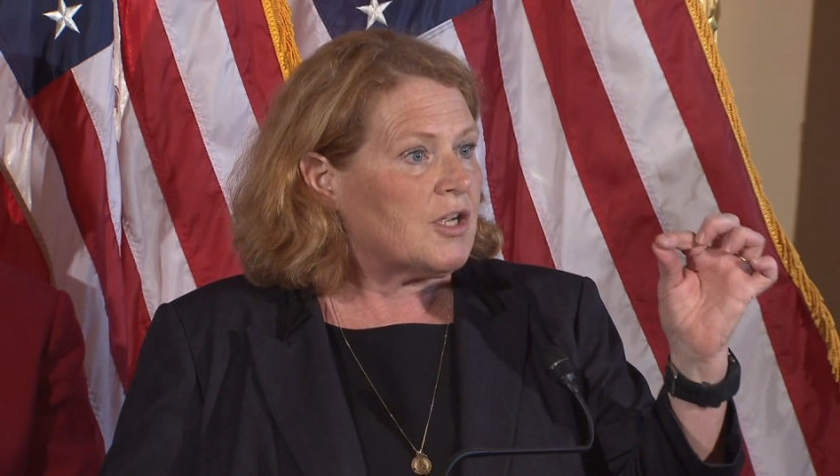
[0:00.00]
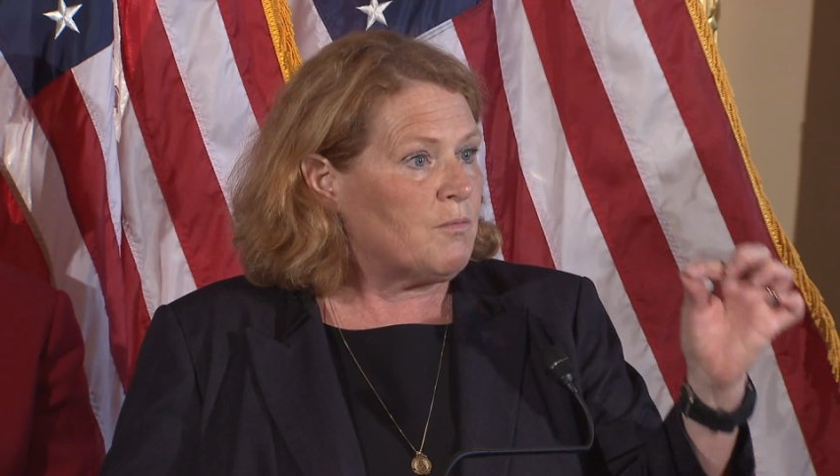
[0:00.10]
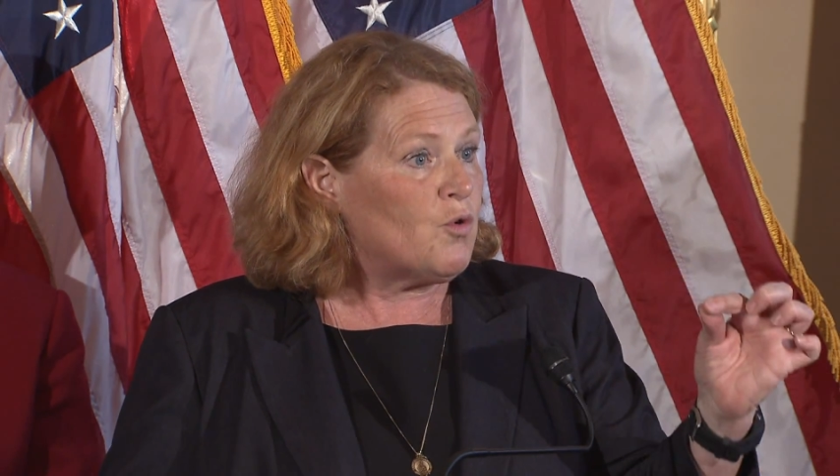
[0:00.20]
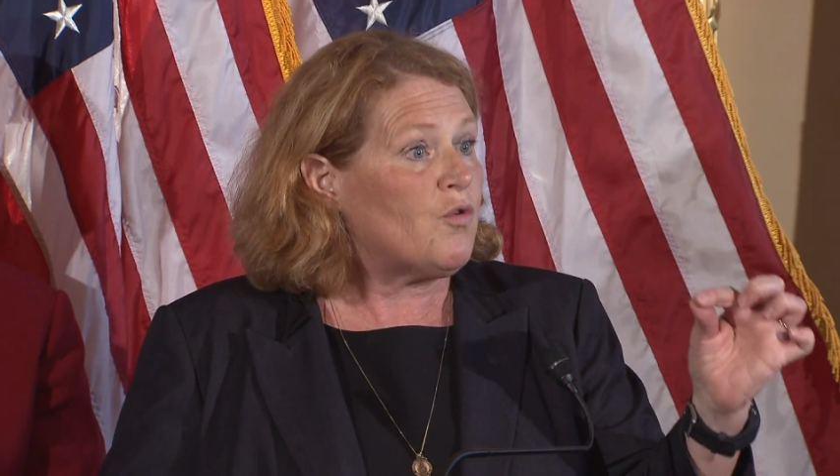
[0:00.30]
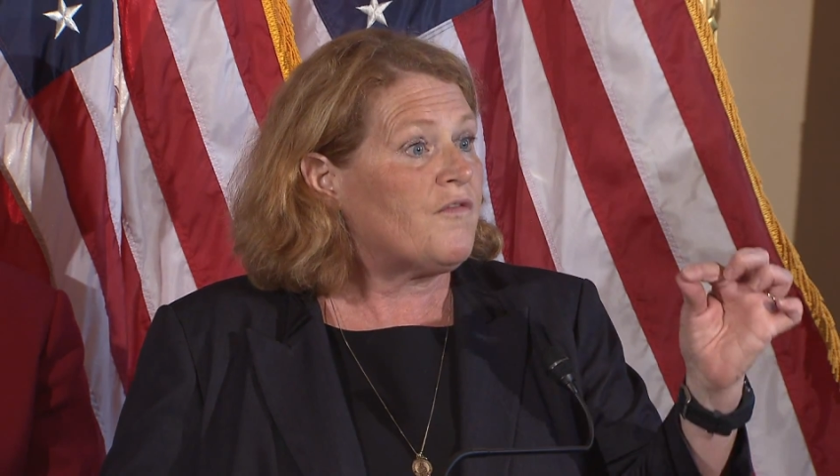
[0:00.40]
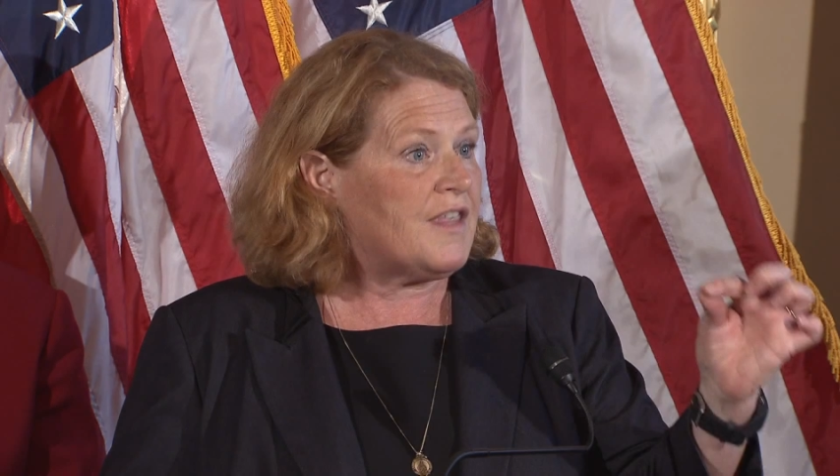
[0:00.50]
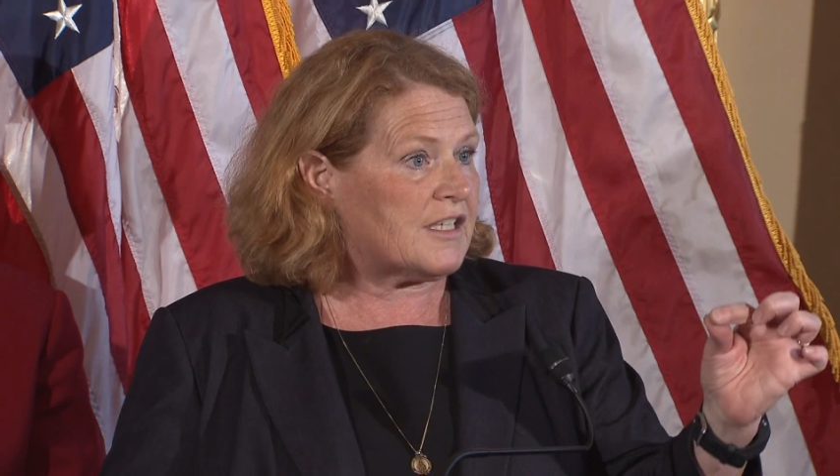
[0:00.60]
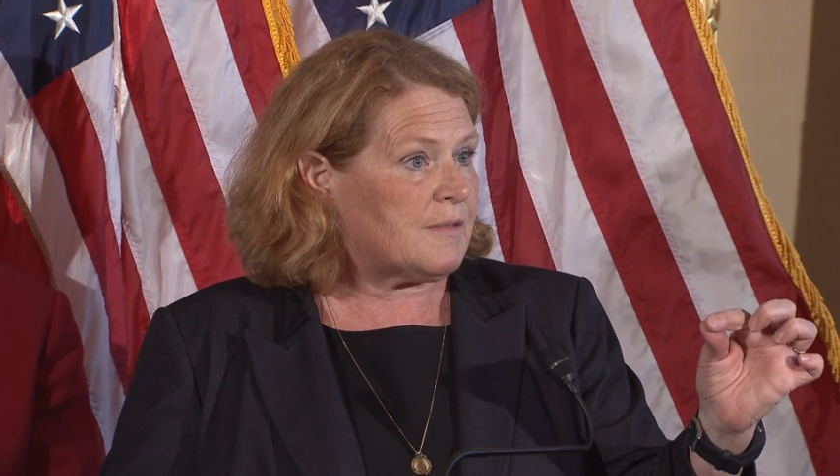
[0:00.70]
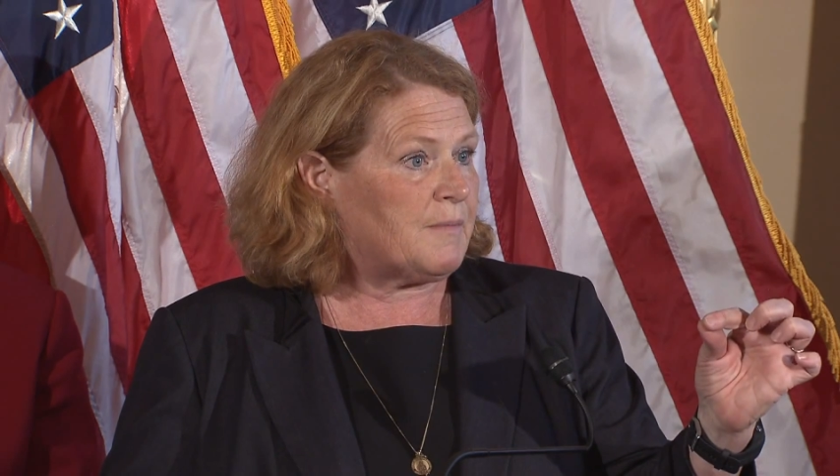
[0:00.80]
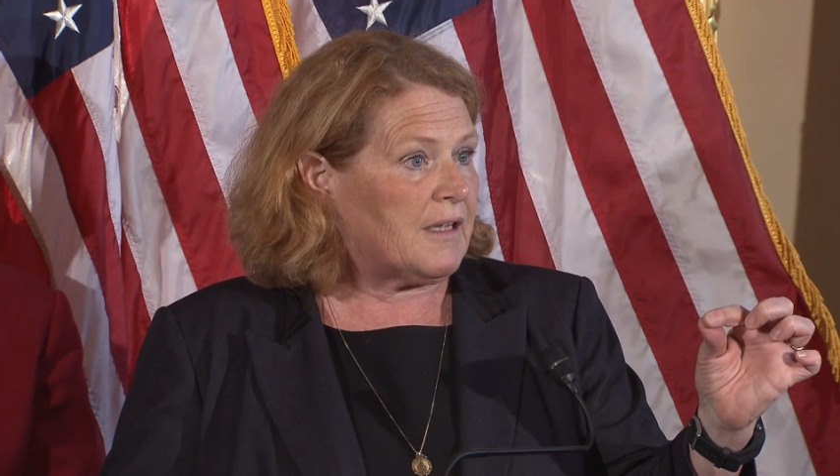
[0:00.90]
to move
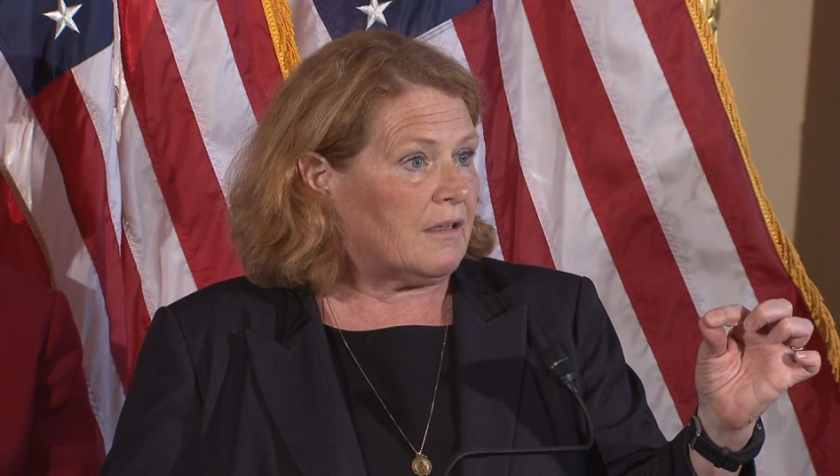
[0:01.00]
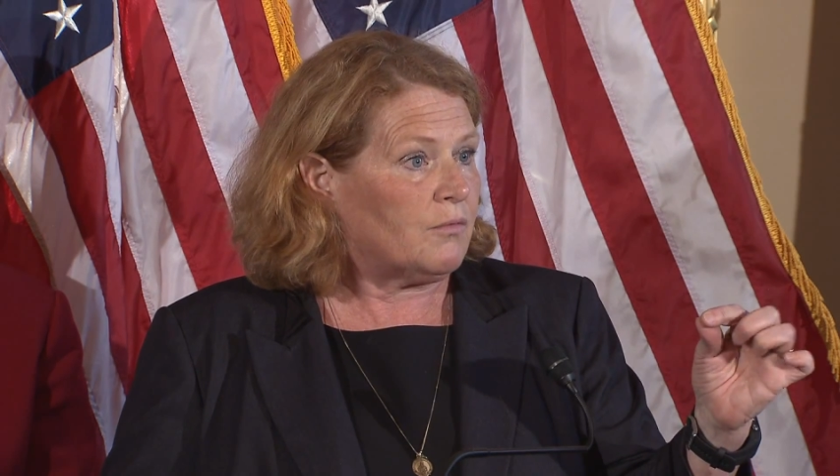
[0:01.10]
this bill.